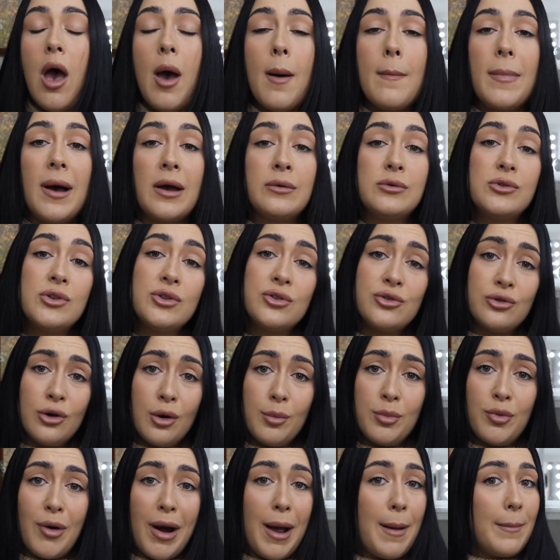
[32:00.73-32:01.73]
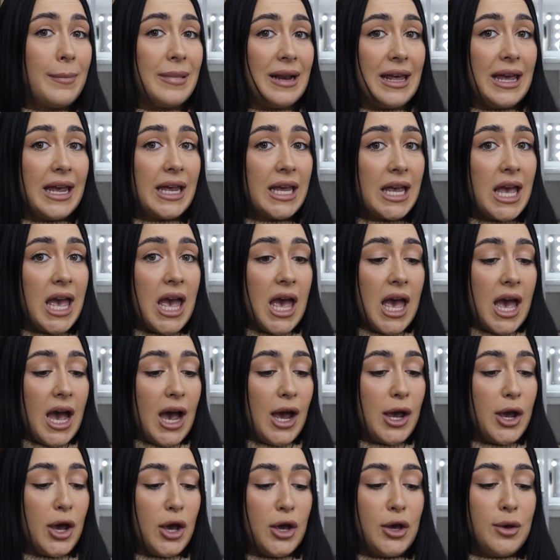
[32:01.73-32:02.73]
But I will stop rambling.
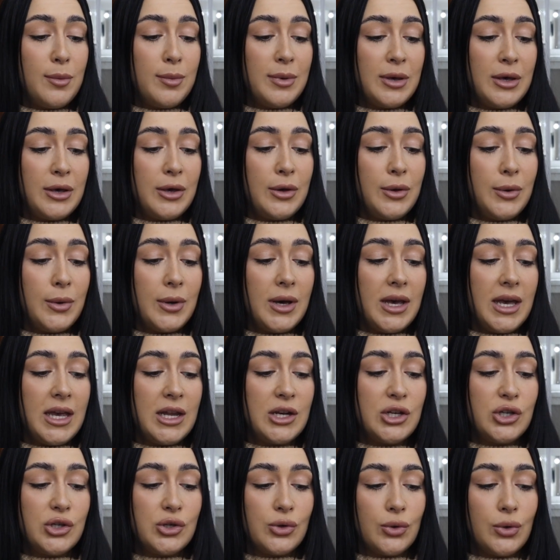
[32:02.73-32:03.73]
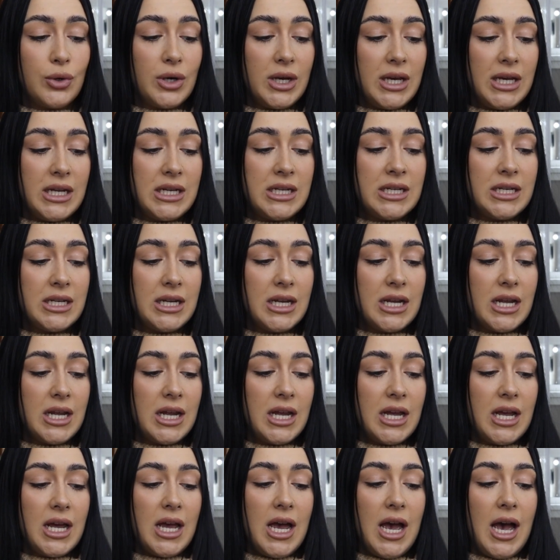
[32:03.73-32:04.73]
I hope you enjoyed
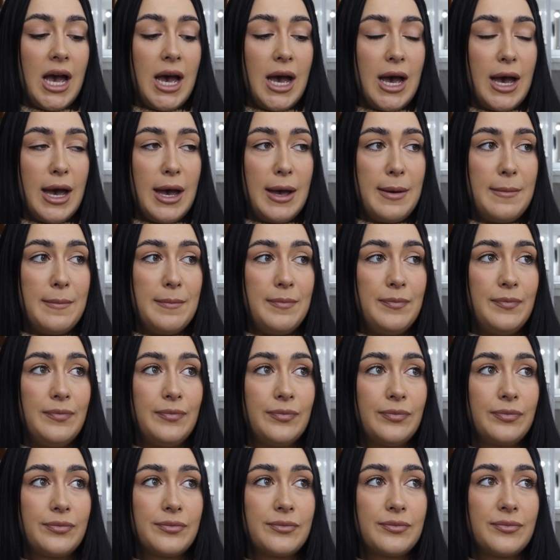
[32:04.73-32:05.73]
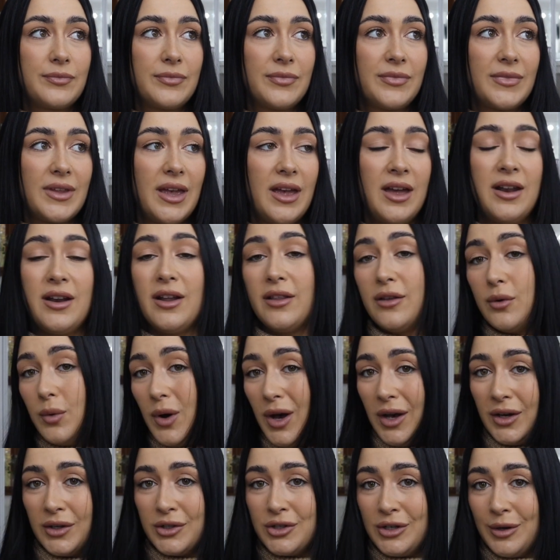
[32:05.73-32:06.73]
another
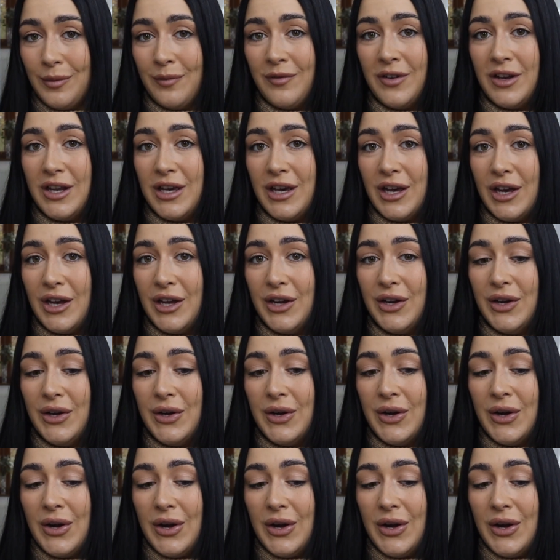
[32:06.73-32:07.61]
work trip video.